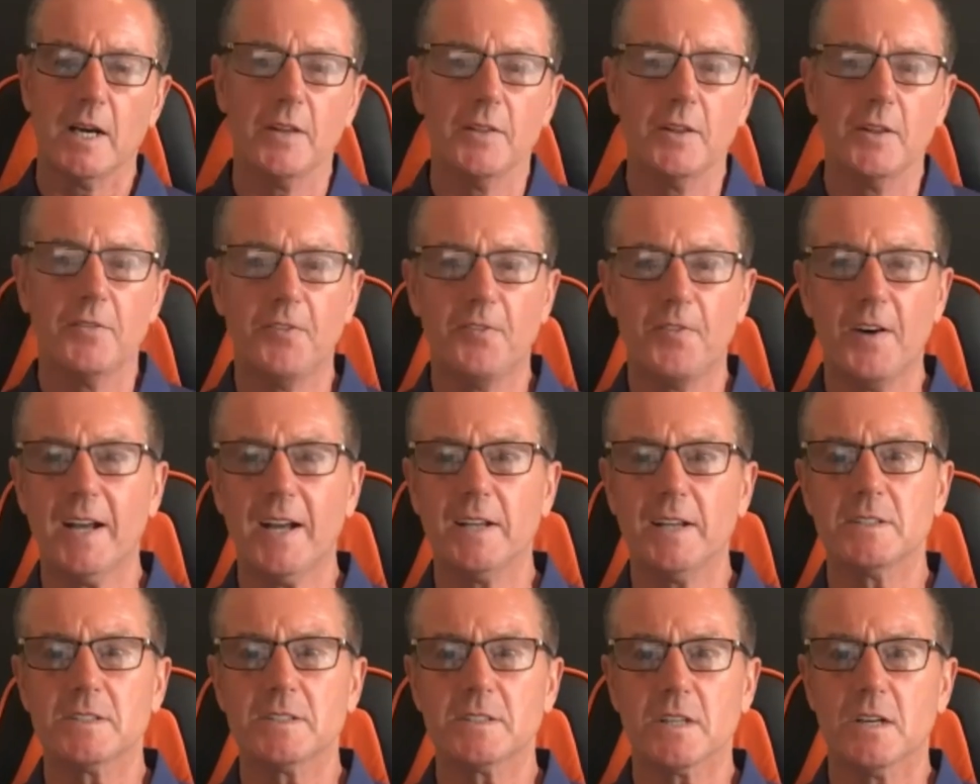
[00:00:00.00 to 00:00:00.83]
and the
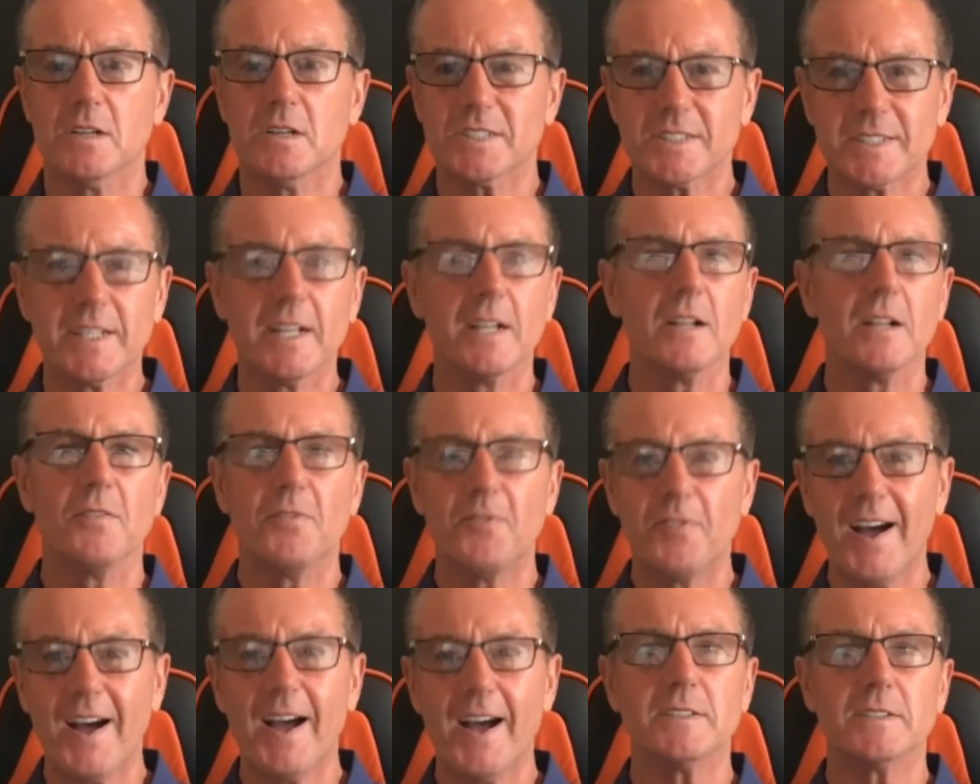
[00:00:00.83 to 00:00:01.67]
fans are still
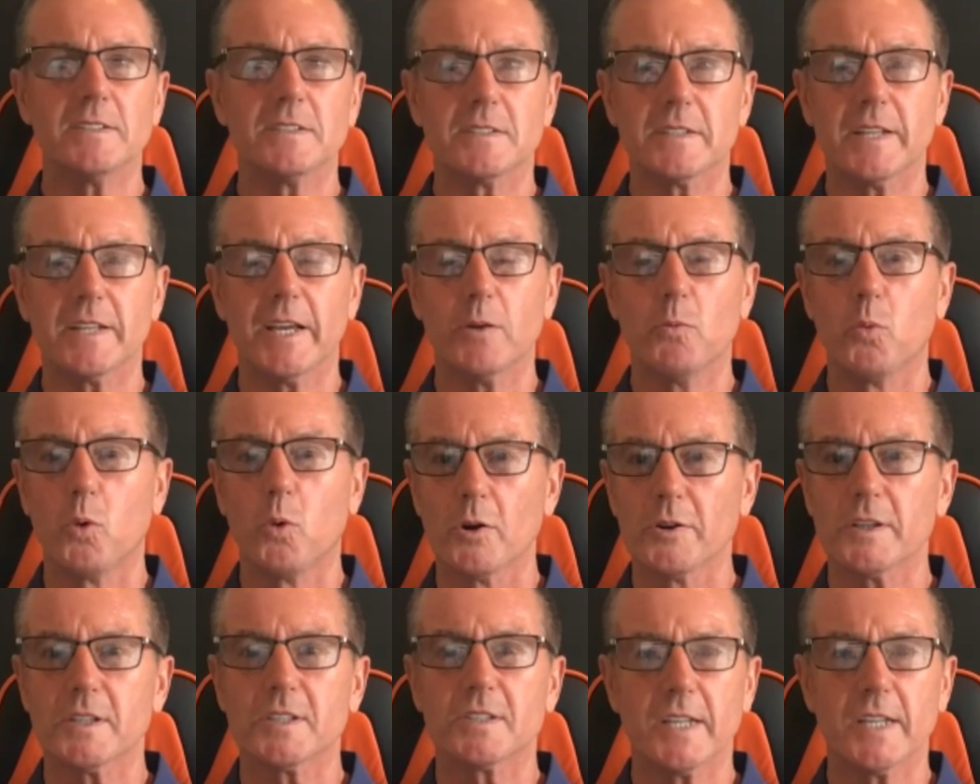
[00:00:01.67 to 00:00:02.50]
fans. They
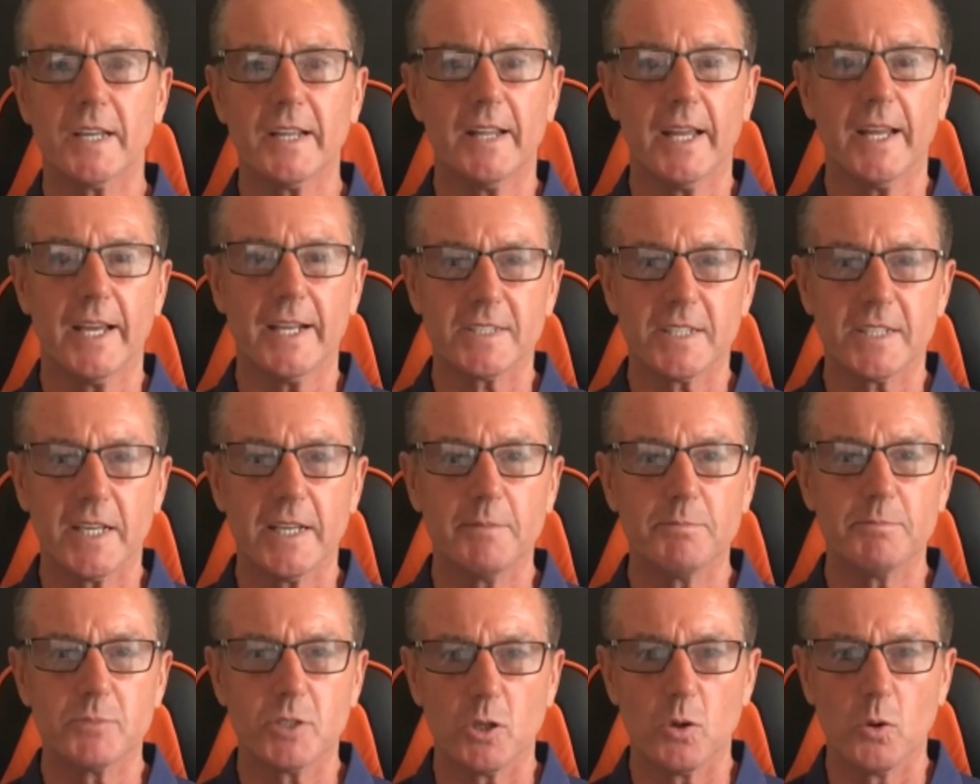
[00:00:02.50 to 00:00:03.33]
want to see their
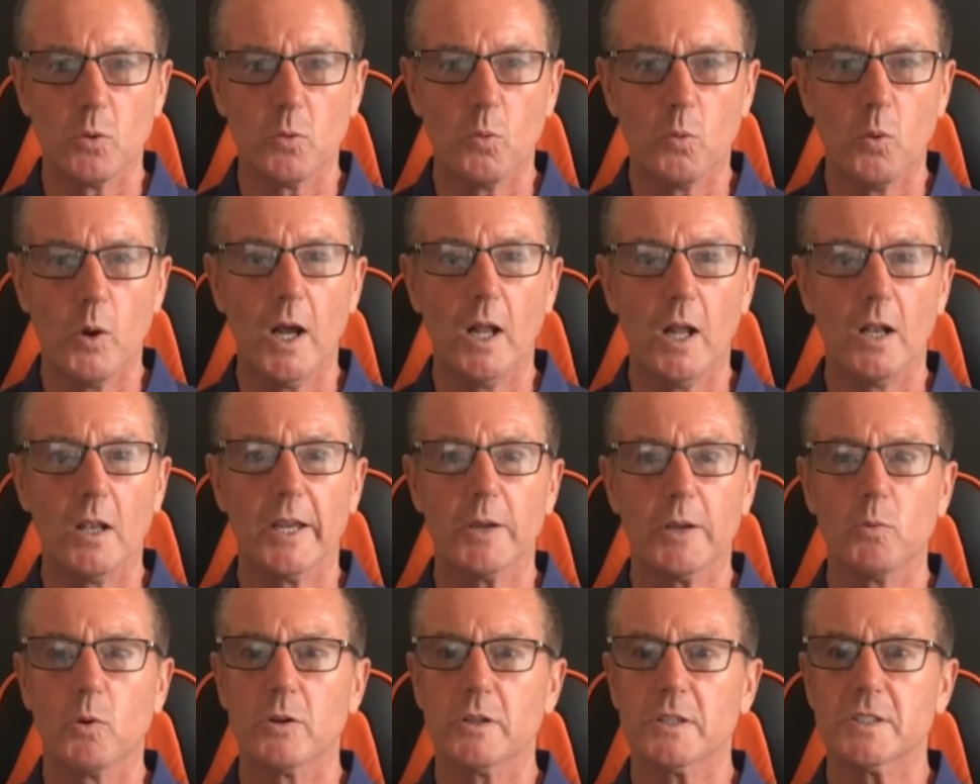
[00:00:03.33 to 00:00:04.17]
team doing well.
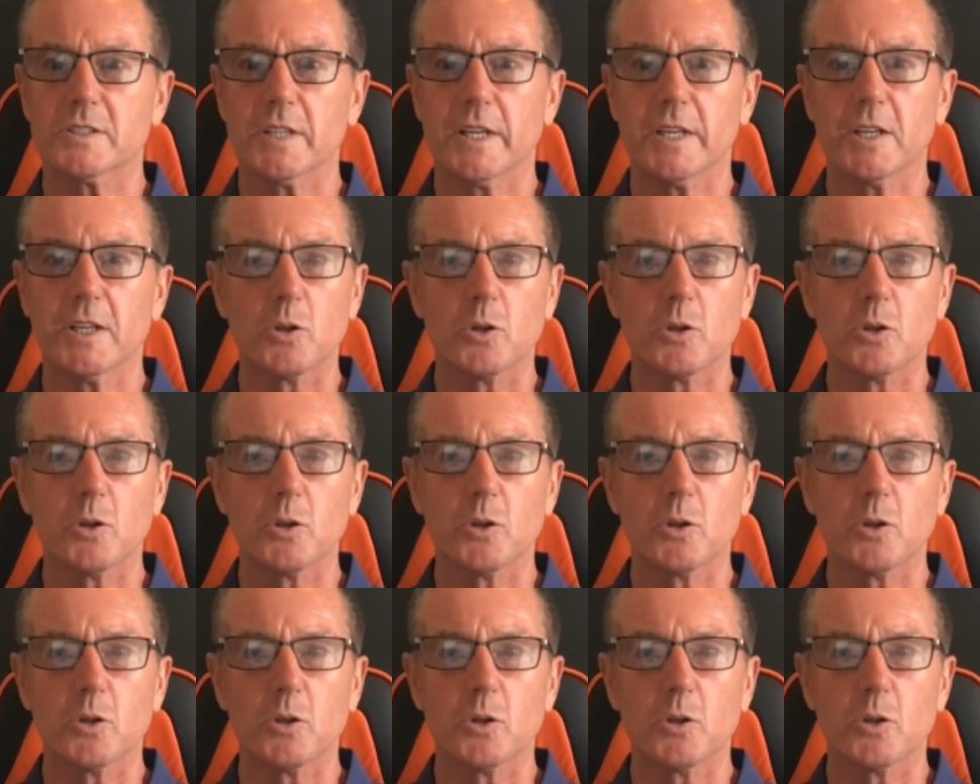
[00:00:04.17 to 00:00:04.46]
They want to see